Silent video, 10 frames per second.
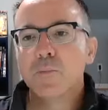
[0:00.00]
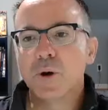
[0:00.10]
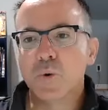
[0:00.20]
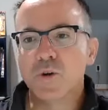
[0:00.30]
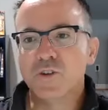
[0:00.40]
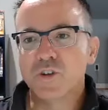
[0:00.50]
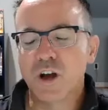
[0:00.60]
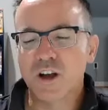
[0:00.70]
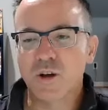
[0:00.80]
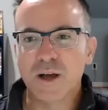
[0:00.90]
But when you
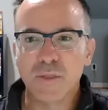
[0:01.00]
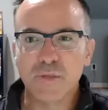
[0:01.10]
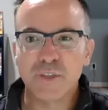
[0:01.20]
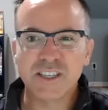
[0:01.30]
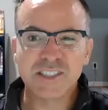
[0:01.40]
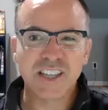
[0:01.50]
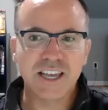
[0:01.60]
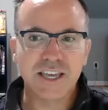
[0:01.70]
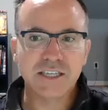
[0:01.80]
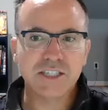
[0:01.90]
talk about things
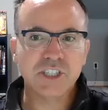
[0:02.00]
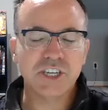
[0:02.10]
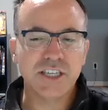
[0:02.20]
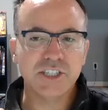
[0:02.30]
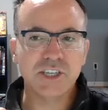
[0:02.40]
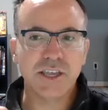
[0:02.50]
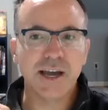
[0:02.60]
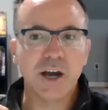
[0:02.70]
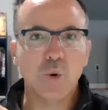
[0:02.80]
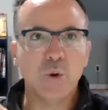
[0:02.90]
like changing
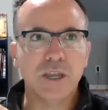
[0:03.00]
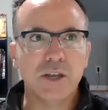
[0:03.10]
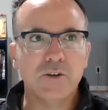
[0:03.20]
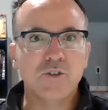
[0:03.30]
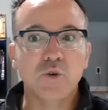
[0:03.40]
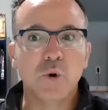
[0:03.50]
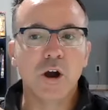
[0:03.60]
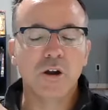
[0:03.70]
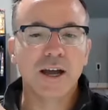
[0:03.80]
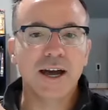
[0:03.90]
how we do
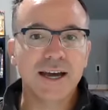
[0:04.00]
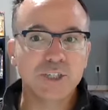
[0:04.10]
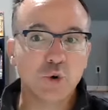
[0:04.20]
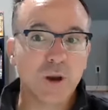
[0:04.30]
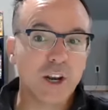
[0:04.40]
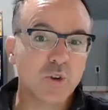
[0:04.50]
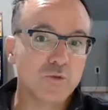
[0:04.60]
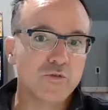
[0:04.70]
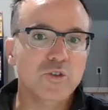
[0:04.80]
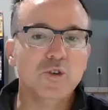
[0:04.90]
our contract
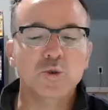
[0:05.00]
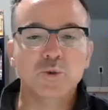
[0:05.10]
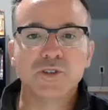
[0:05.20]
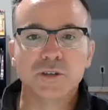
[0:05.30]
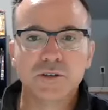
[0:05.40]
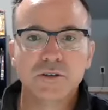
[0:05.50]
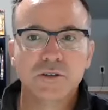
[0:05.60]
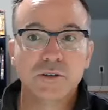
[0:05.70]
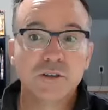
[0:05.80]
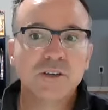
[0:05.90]
reviews,
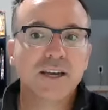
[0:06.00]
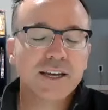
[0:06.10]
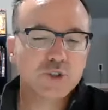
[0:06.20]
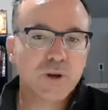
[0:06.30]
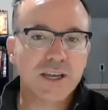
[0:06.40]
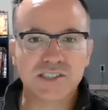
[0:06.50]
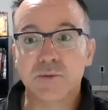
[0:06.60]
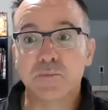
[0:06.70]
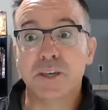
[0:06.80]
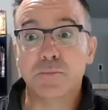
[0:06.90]
contracts is
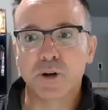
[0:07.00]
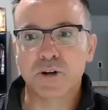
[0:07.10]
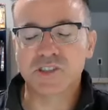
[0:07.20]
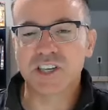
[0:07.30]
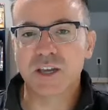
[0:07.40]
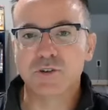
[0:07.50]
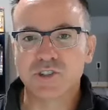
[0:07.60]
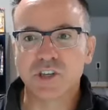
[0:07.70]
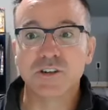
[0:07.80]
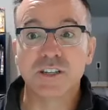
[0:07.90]
a big part of
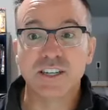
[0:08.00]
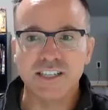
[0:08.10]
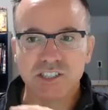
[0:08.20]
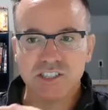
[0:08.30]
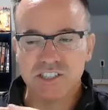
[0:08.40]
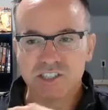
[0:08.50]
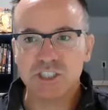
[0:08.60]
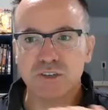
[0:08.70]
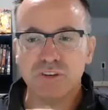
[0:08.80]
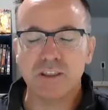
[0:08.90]
cybersecurity days because it's
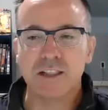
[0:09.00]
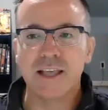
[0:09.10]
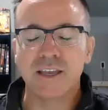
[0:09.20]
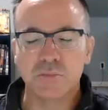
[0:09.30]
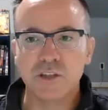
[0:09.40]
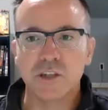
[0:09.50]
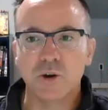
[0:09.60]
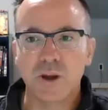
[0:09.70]
shifting the liability